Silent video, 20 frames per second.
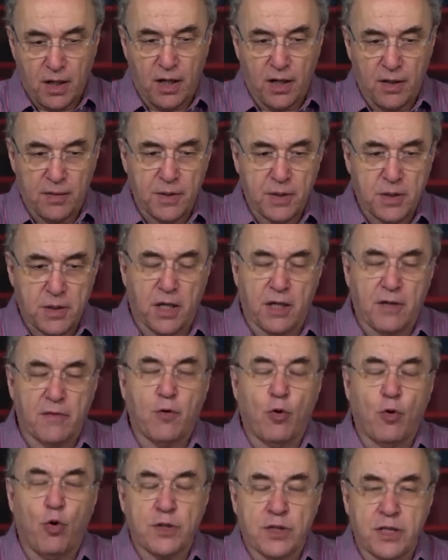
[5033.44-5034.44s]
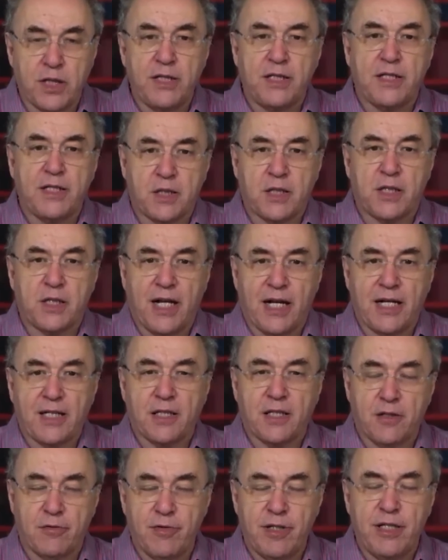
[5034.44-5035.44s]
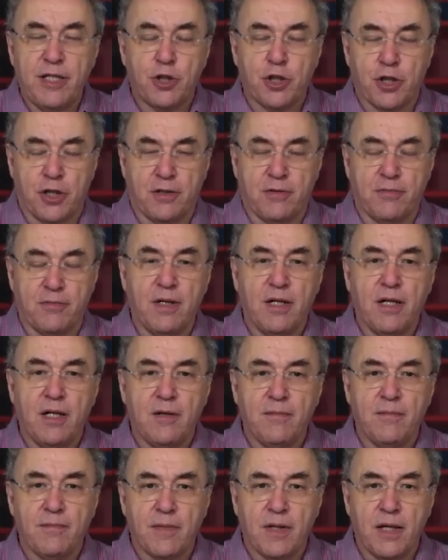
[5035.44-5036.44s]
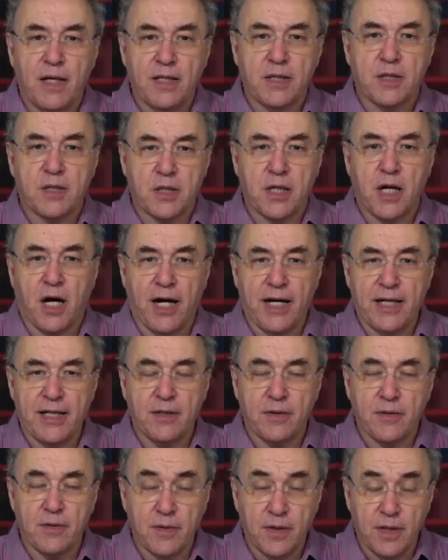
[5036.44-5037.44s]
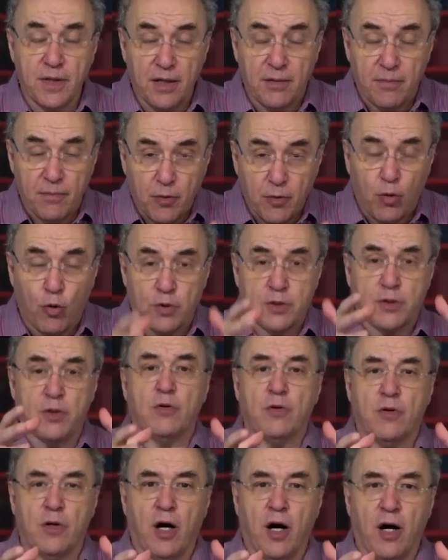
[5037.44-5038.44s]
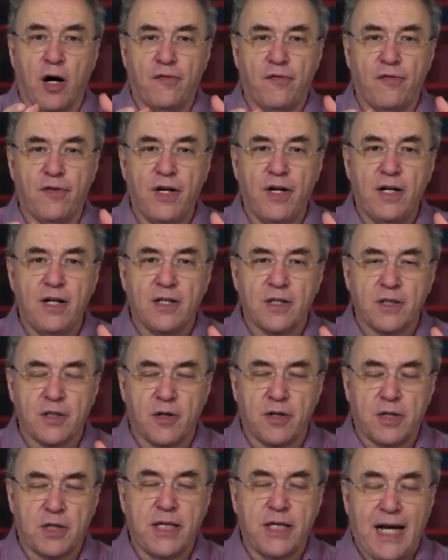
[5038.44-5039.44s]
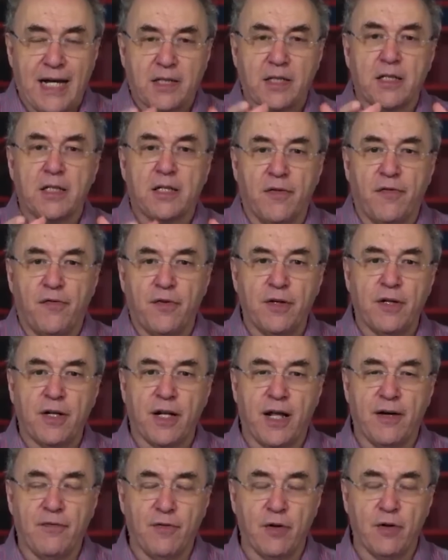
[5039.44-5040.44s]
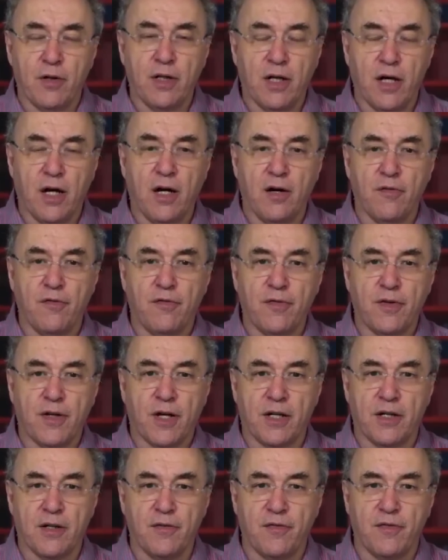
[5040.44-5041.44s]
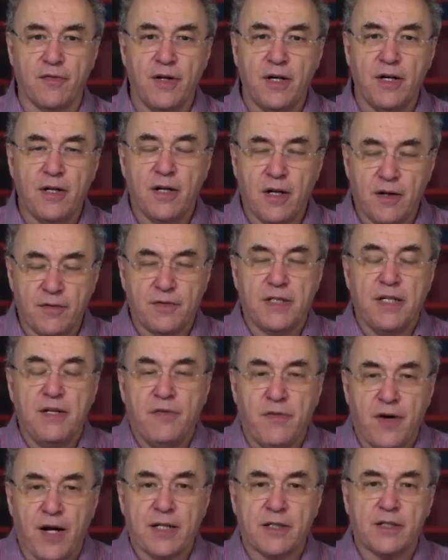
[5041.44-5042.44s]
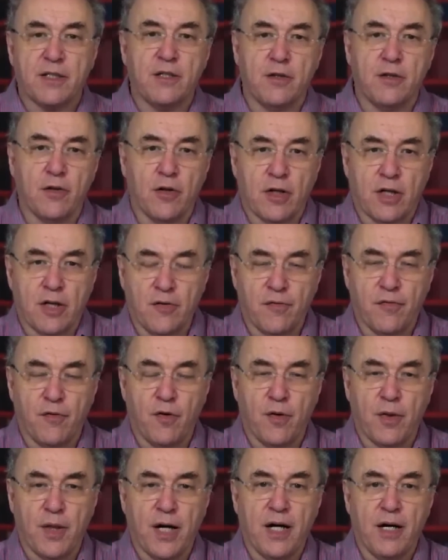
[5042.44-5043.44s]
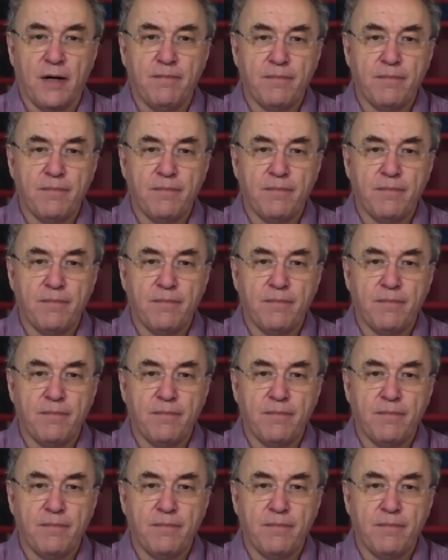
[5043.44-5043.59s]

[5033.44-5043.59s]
this kind of causally disconnected region inside the causal graph. So it's yet a different level of kind of defect that you're looking for there.